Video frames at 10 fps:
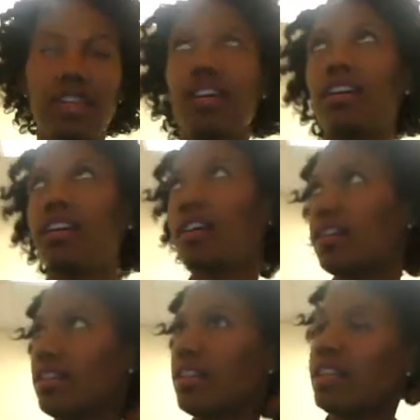"Ugh,
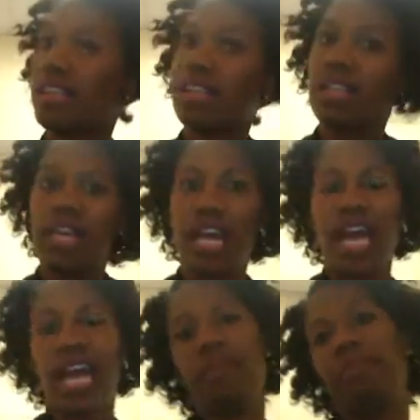
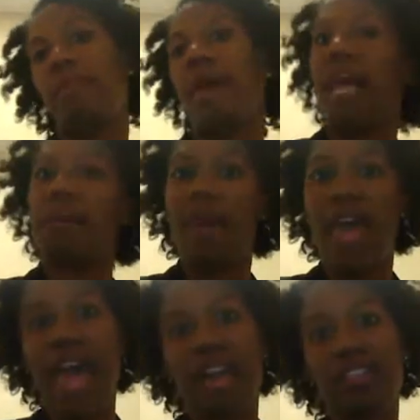I
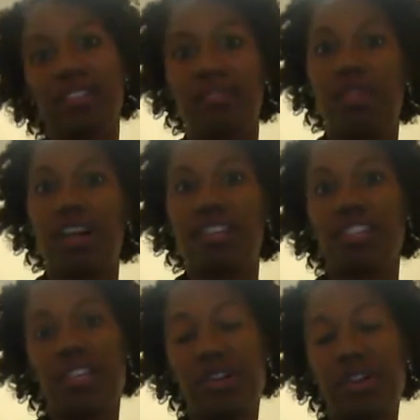backpacked across
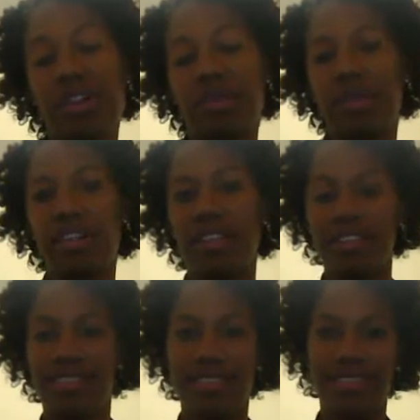Europe,"
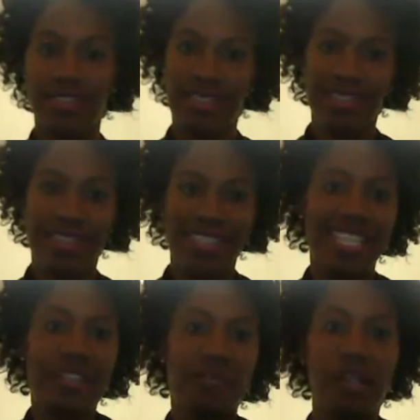
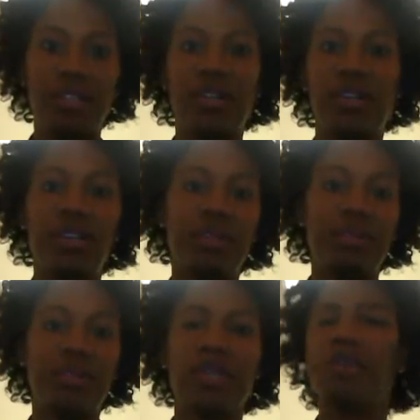said one girl,
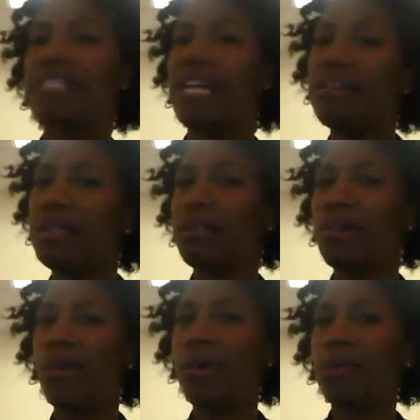who sounded
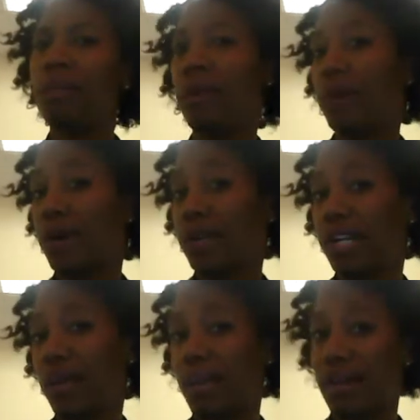more bored
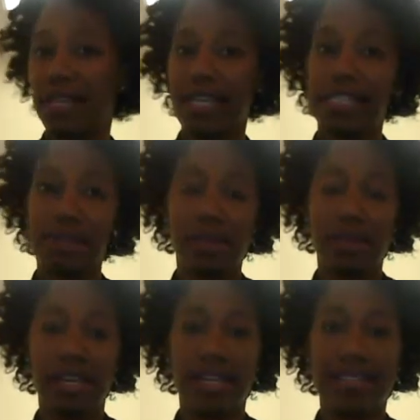about the
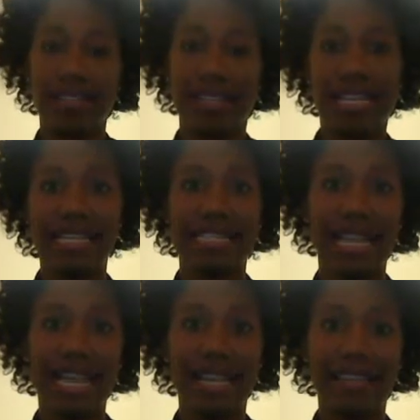experience than
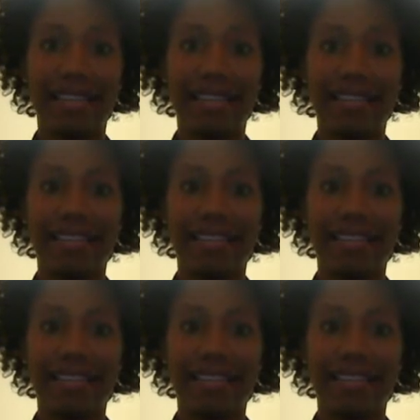excited.